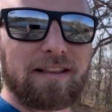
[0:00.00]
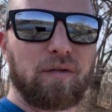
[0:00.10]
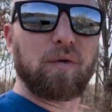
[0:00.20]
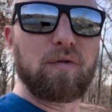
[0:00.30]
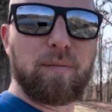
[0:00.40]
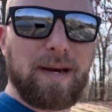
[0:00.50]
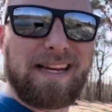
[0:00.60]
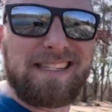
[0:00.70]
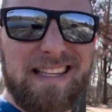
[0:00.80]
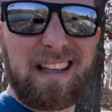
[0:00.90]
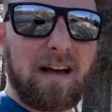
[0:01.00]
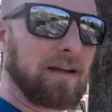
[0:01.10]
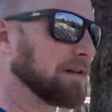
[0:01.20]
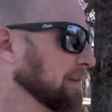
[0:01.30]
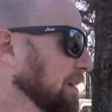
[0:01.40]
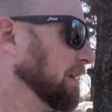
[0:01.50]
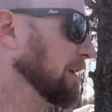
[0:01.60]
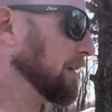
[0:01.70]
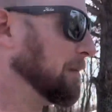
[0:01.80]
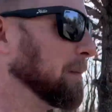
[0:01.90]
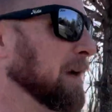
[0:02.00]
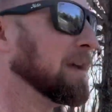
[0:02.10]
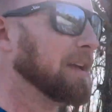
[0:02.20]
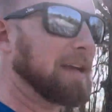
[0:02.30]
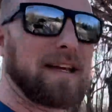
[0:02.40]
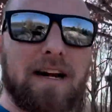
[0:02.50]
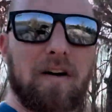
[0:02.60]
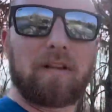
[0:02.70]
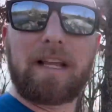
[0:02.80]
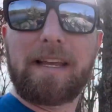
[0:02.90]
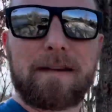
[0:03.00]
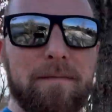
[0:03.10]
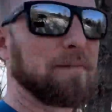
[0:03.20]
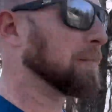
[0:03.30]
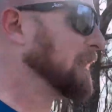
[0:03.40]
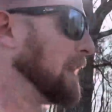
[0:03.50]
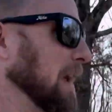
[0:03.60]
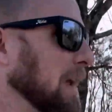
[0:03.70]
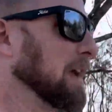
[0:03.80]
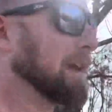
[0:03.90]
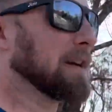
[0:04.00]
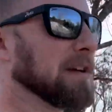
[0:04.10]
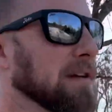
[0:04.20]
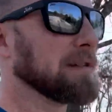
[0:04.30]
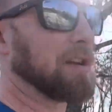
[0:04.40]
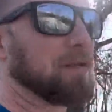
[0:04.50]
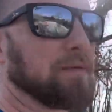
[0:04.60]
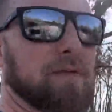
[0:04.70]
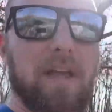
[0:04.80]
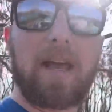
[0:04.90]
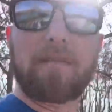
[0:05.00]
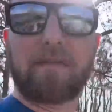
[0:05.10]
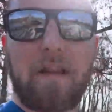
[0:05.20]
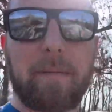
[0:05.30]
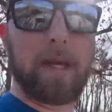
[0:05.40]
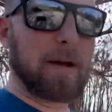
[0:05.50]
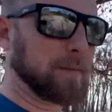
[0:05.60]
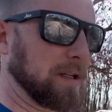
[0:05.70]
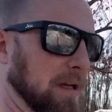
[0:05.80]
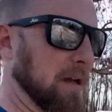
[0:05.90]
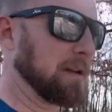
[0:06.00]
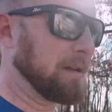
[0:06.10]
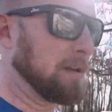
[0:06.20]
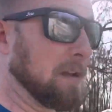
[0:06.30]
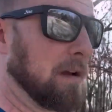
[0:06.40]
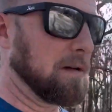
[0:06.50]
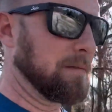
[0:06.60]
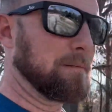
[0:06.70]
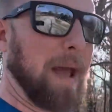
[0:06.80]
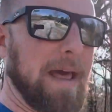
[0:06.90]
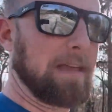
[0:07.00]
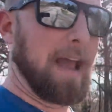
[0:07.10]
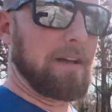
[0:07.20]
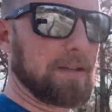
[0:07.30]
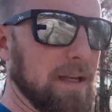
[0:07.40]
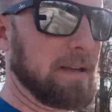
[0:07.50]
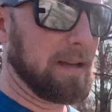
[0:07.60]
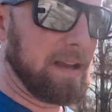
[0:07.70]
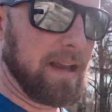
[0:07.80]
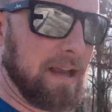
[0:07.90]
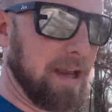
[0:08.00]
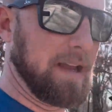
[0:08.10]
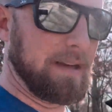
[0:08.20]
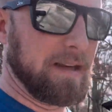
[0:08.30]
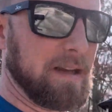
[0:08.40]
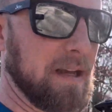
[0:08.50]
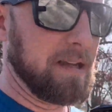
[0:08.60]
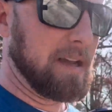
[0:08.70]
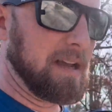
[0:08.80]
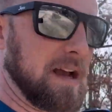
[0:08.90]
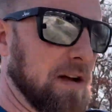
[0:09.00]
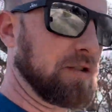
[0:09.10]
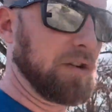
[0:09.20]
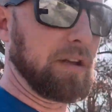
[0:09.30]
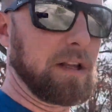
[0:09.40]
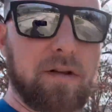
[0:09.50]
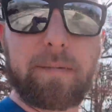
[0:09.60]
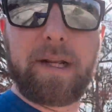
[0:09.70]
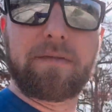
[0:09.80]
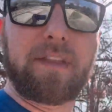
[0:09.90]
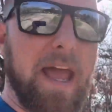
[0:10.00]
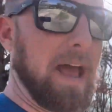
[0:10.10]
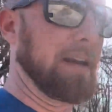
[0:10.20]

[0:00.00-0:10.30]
through peninsula in our lake. And so yeah, follow me up to the bathhouse and I'll show you a little bit of that,